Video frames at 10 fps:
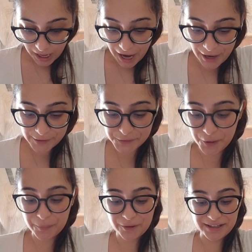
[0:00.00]
I also
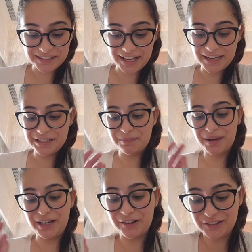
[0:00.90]
hope you're excited to
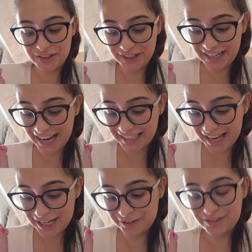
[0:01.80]
begin your journey at
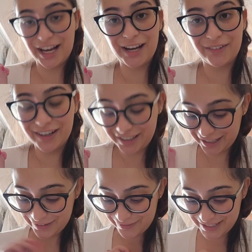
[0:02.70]
National Taiwan
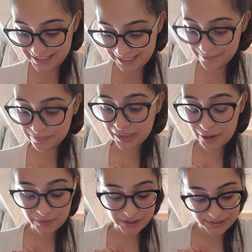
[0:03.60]
University.
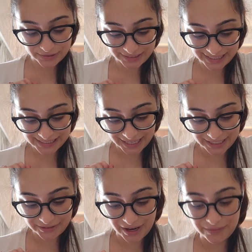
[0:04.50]
We are certainly
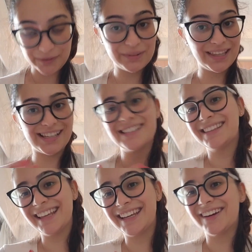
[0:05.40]
excited to have you with us.
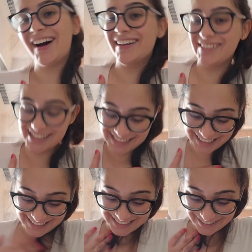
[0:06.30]
Thank you, I am
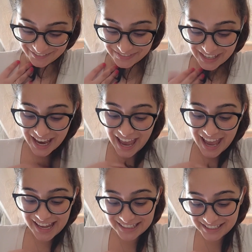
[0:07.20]
excited too.
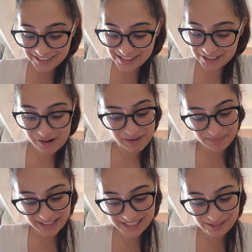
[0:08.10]
NTU is a great
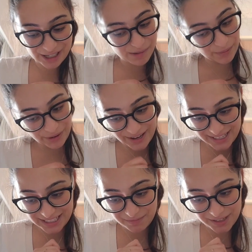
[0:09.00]
place to explore your
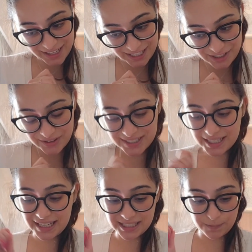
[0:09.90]
academic interests
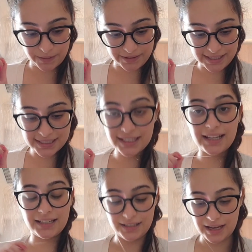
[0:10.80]
and experience
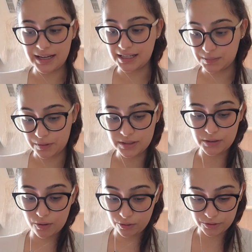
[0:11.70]

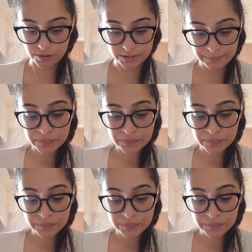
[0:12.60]
new cultures.